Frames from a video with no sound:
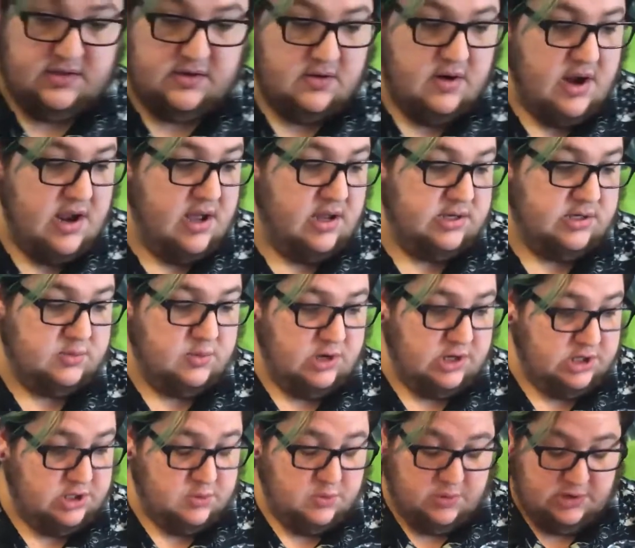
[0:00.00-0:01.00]
the crayons
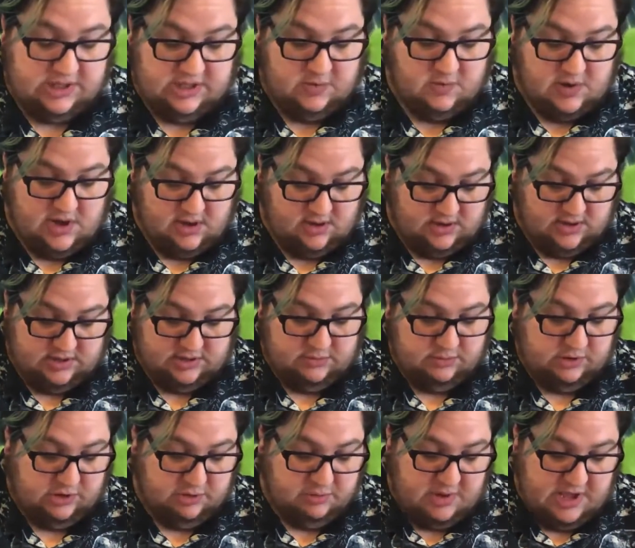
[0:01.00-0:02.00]
worked really well on the
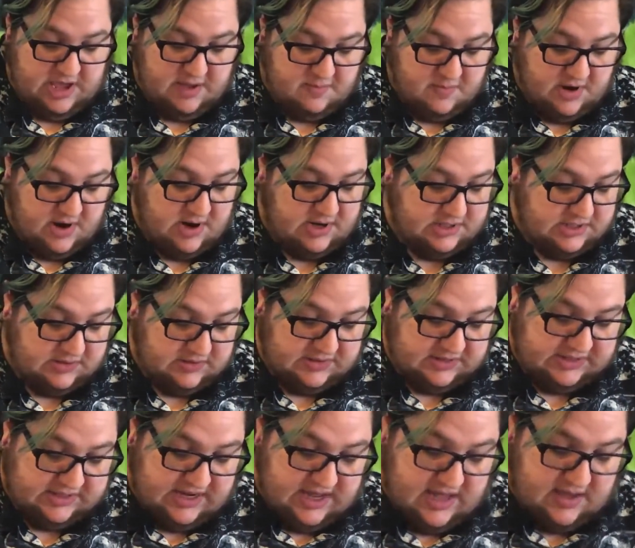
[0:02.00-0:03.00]
blue paper, and so
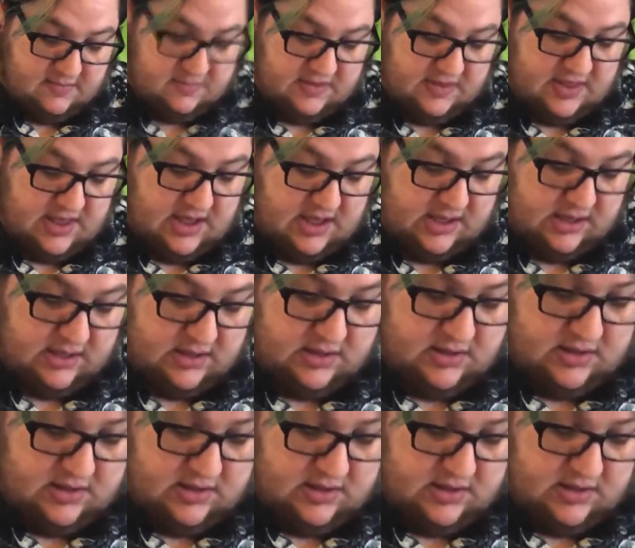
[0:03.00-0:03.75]
the same thing.